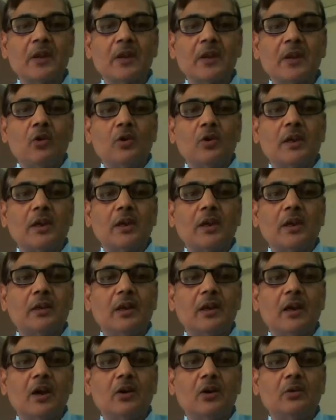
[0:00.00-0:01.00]
Okay,
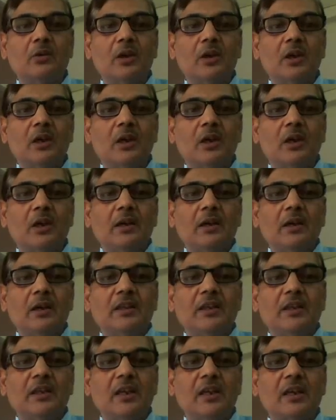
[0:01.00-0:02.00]
now
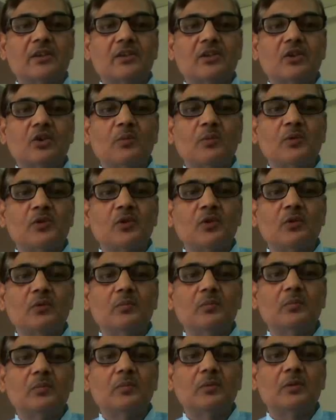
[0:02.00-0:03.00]
the X
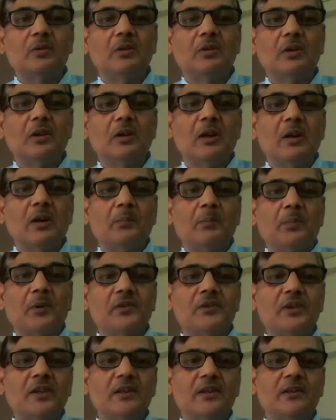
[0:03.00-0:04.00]
chromosome
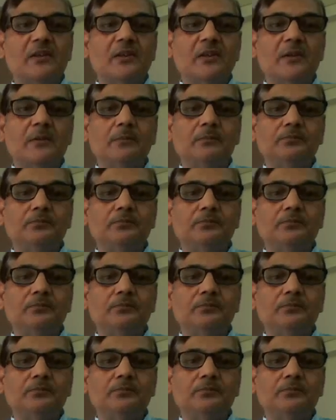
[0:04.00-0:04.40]
present